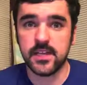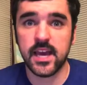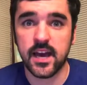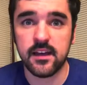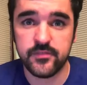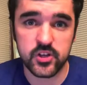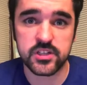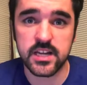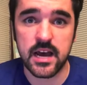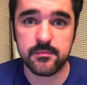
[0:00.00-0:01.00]
Yeah, they're
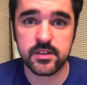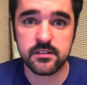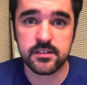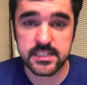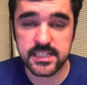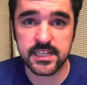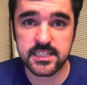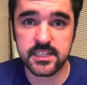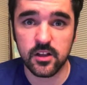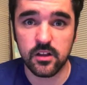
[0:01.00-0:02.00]
stopped, sitting
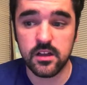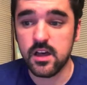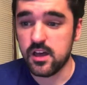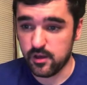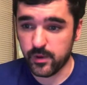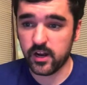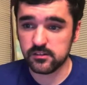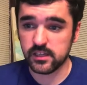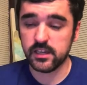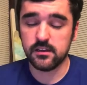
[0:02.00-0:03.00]
still.
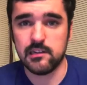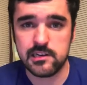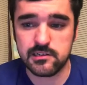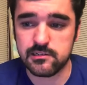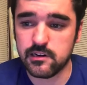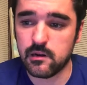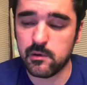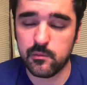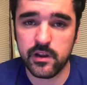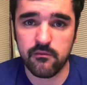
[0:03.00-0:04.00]
Apparently, ladies and
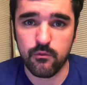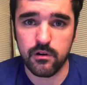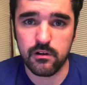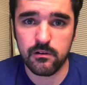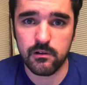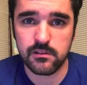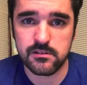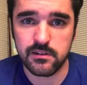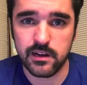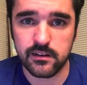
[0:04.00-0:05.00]
gentlemen, we have water on the
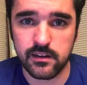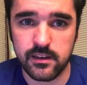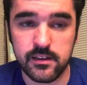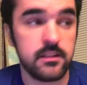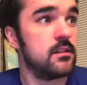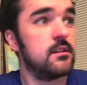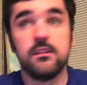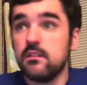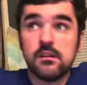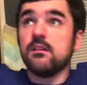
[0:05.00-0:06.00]
track again.
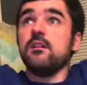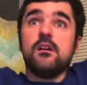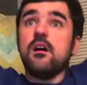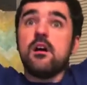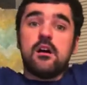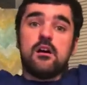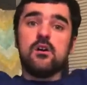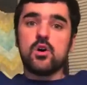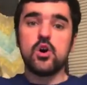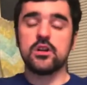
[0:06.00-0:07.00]

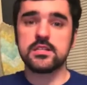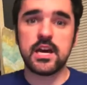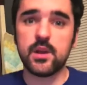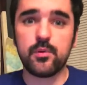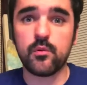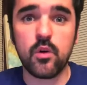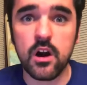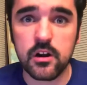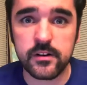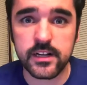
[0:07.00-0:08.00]
Who decided to put
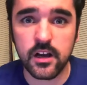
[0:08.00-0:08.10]
water in